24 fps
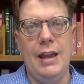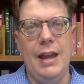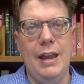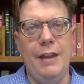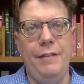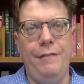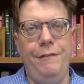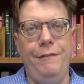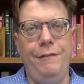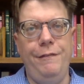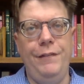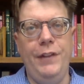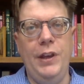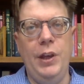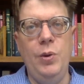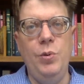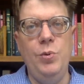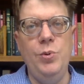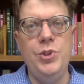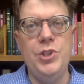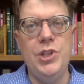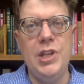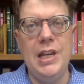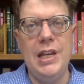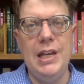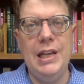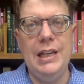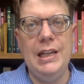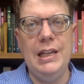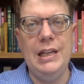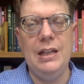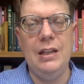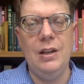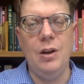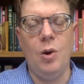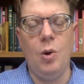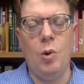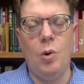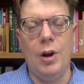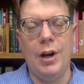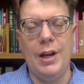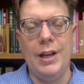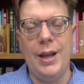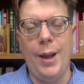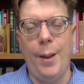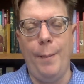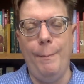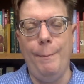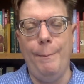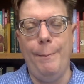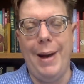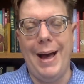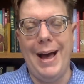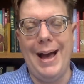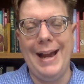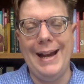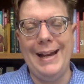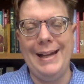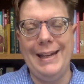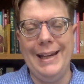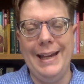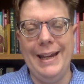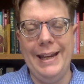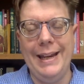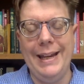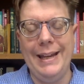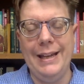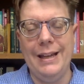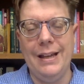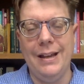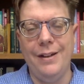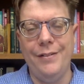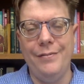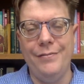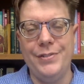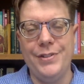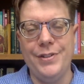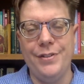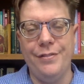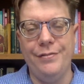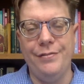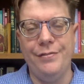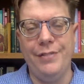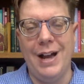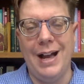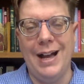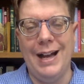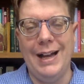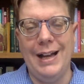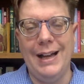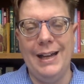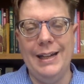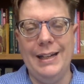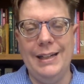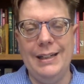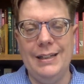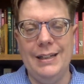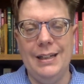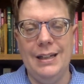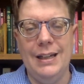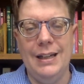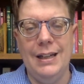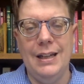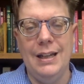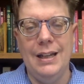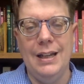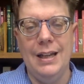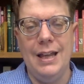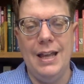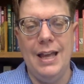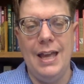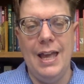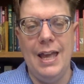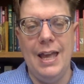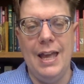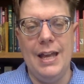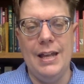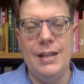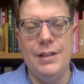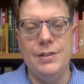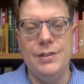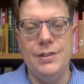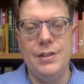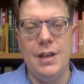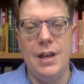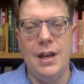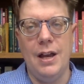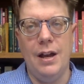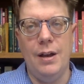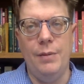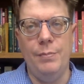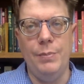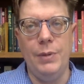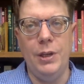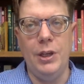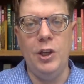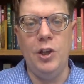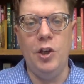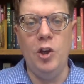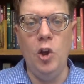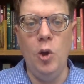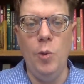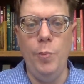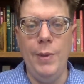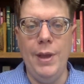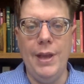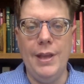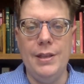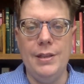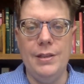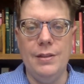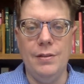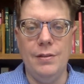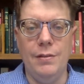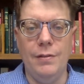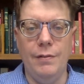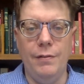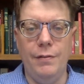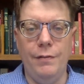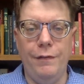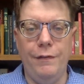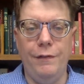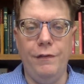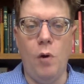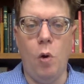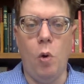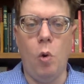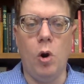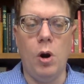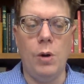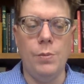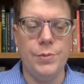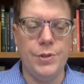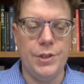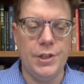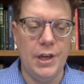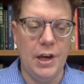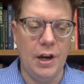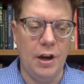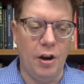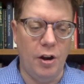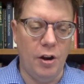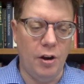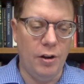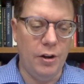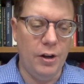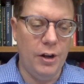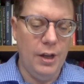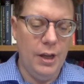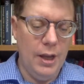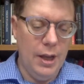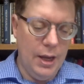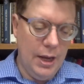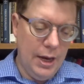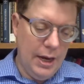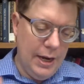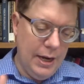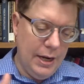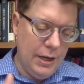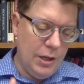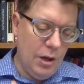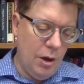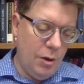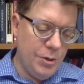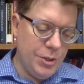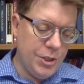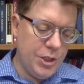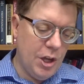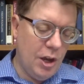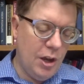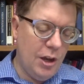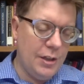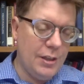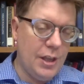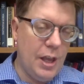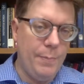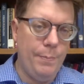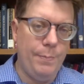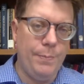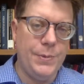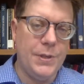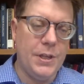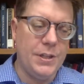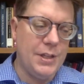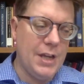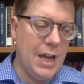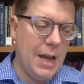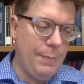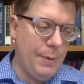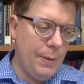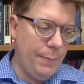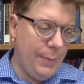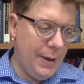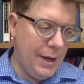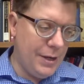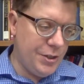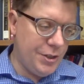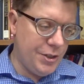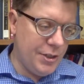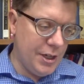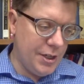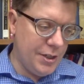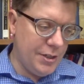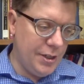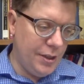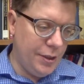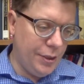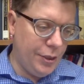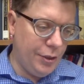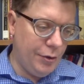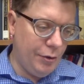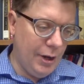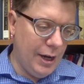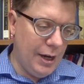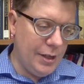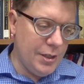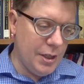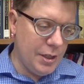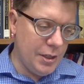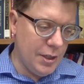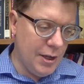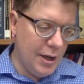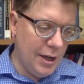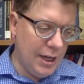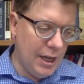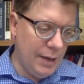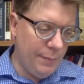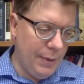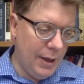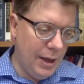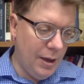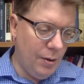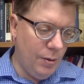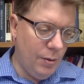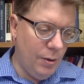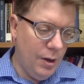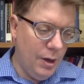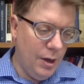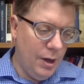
fusing or combining of divine and human forms here. And he goes on the top of page 63 to talk about